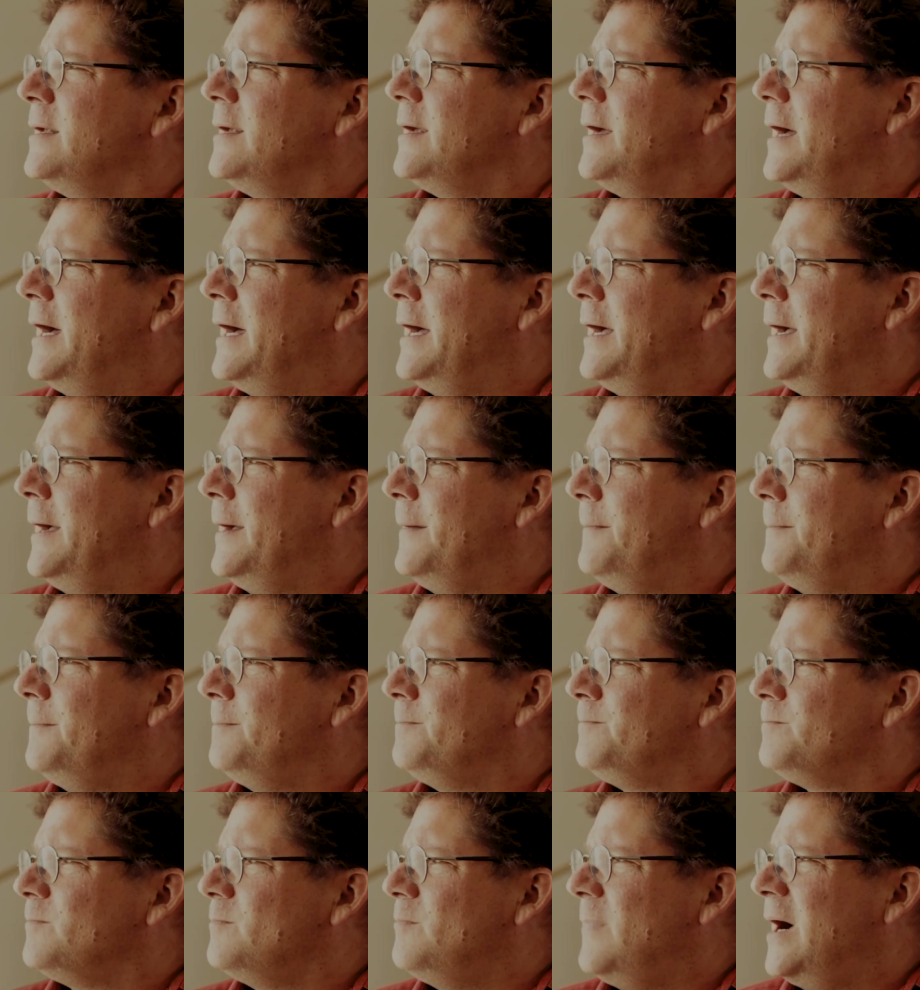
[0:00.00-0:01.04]

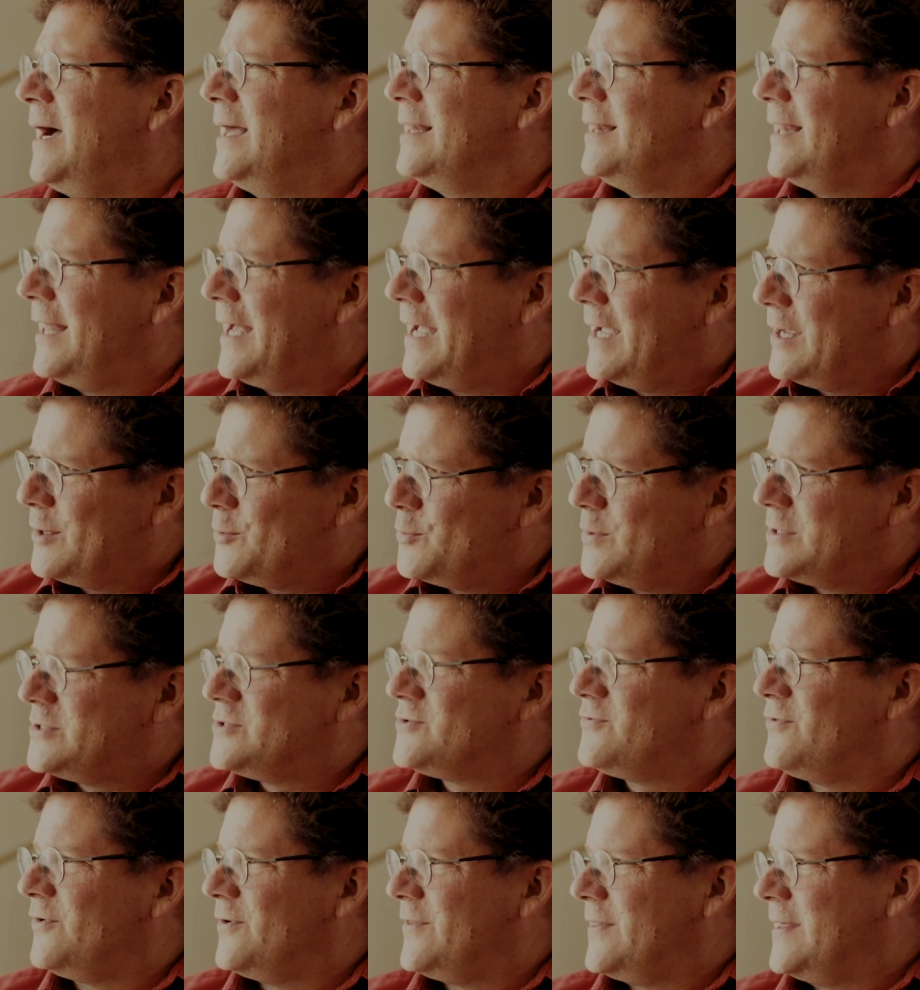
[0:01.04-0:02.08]
My
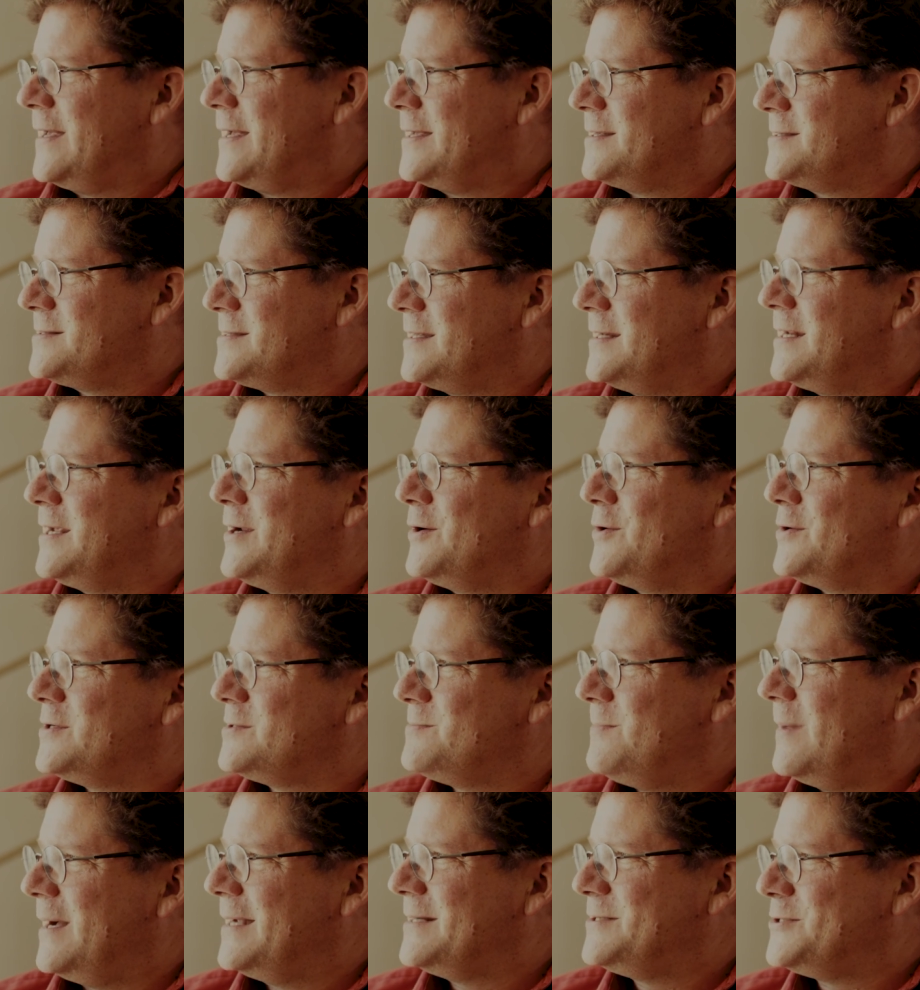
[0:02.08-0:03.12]
language for this, and here
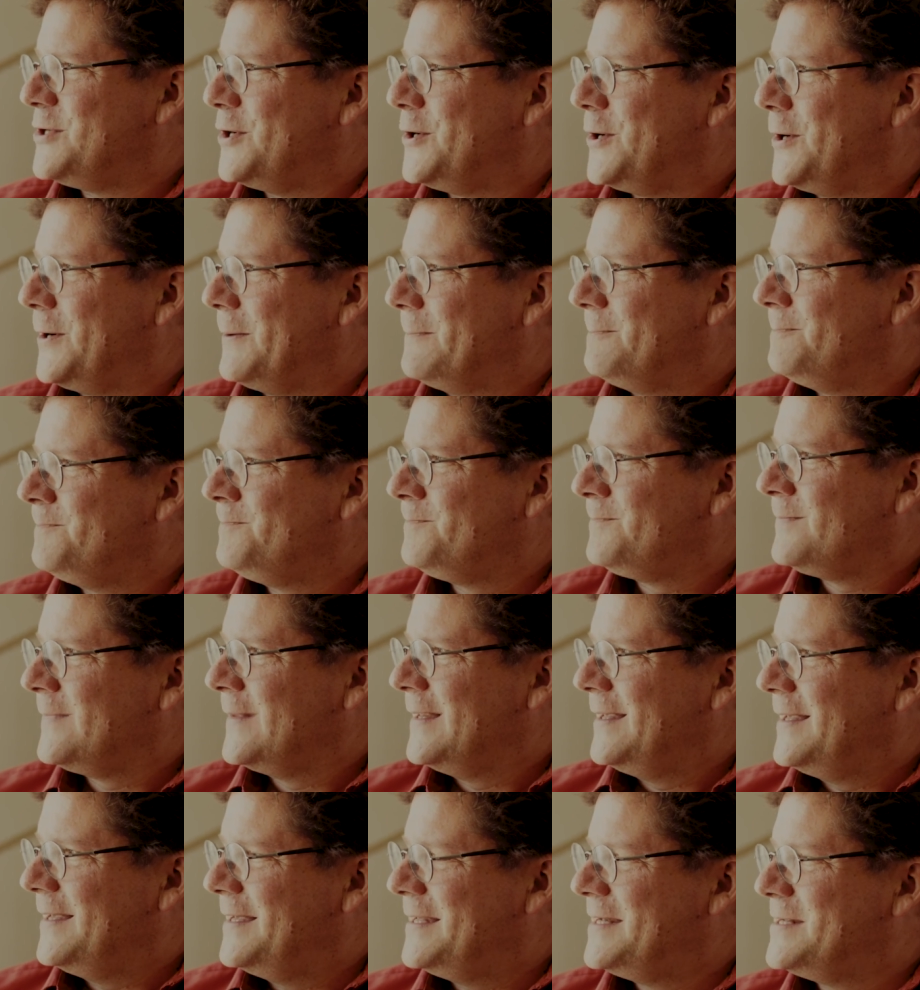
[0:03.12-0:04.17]
is my term,
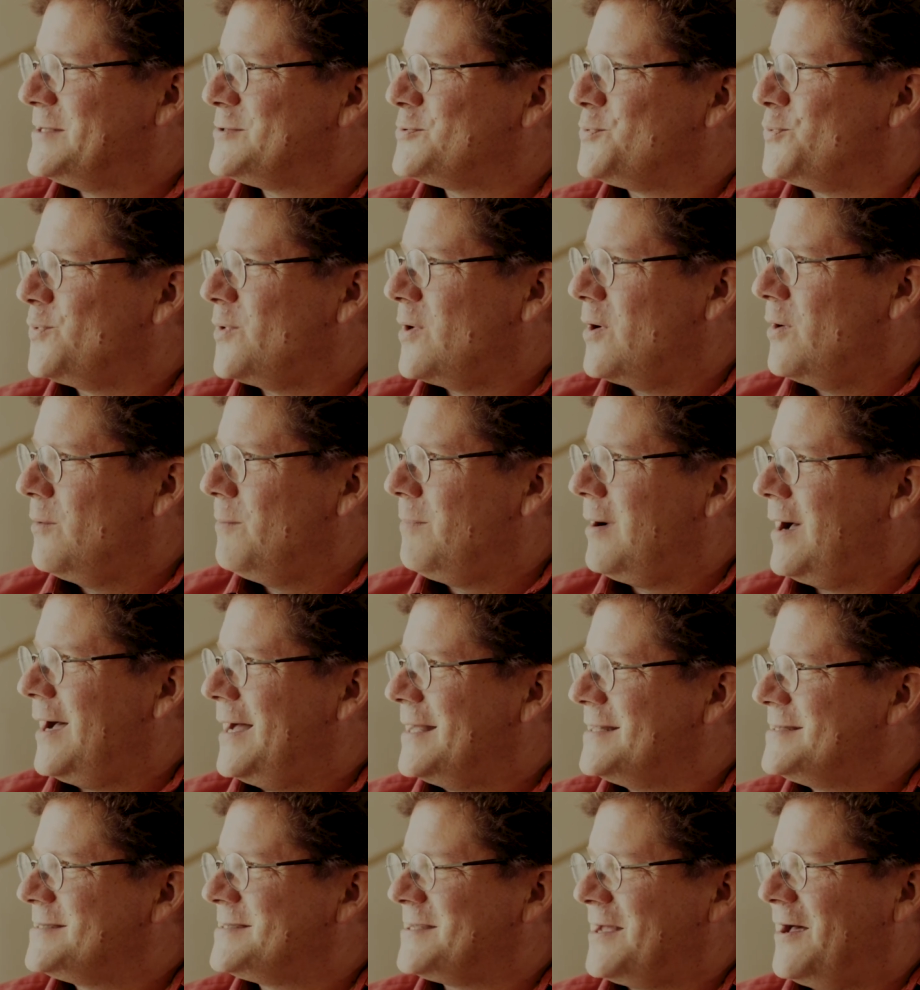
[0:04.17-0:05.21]
it is
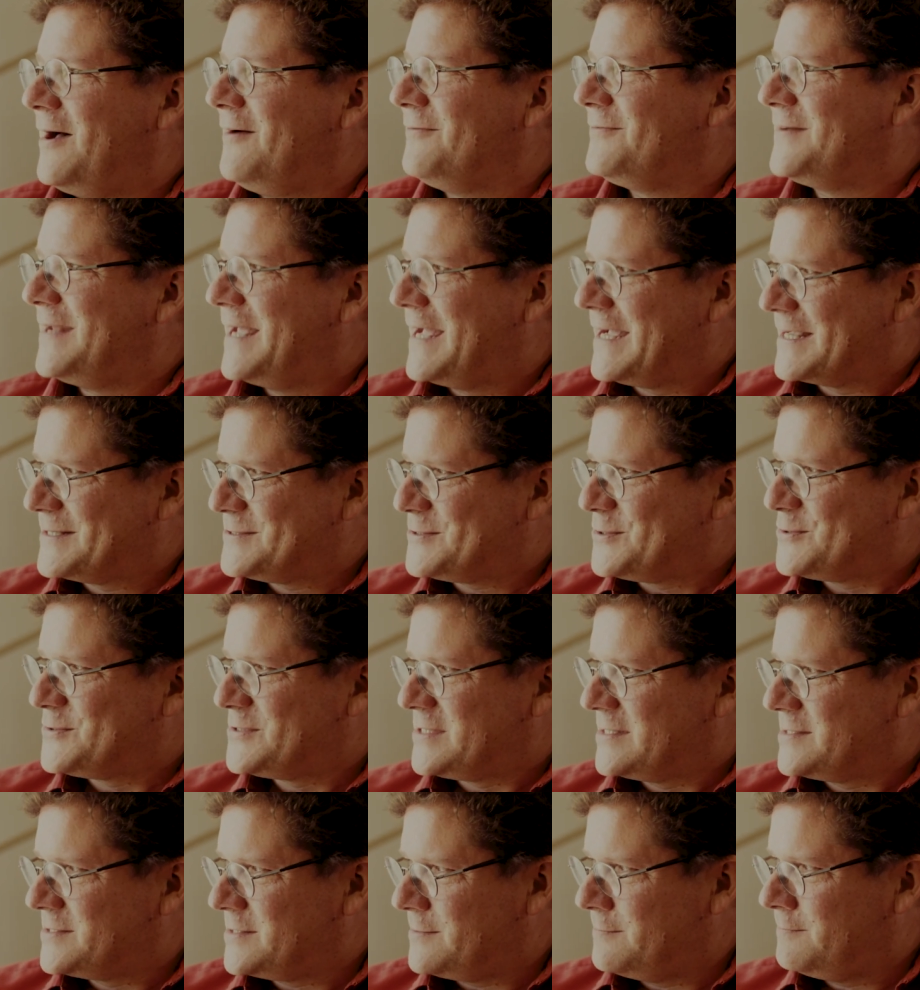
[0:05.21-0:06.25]
robot soft
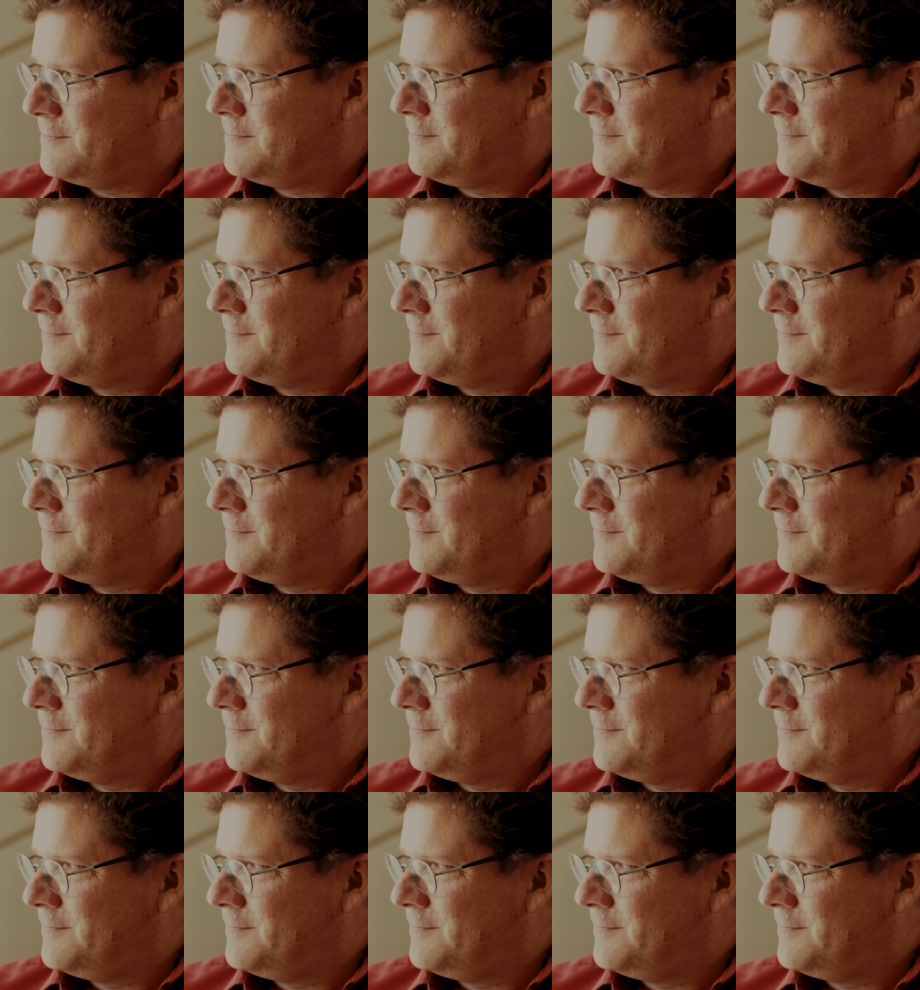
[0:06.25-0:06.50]
exorcism.